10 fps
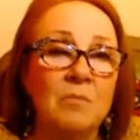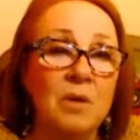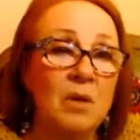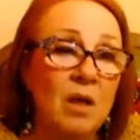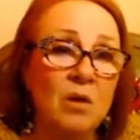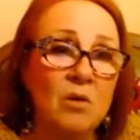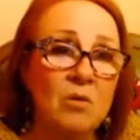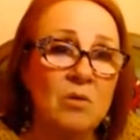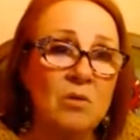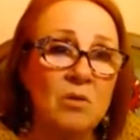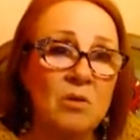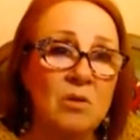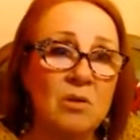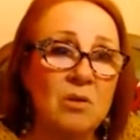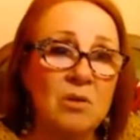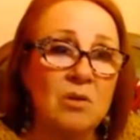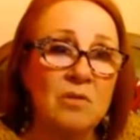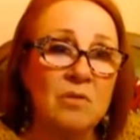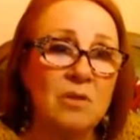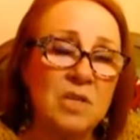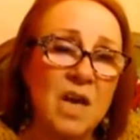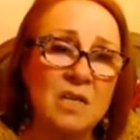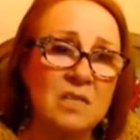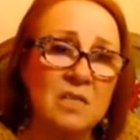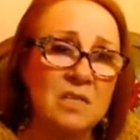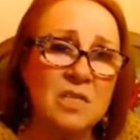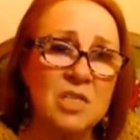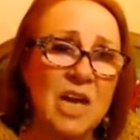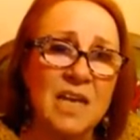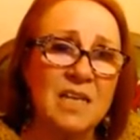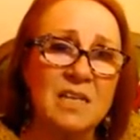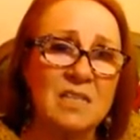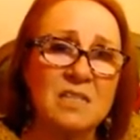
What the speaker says: But no, the dust jacket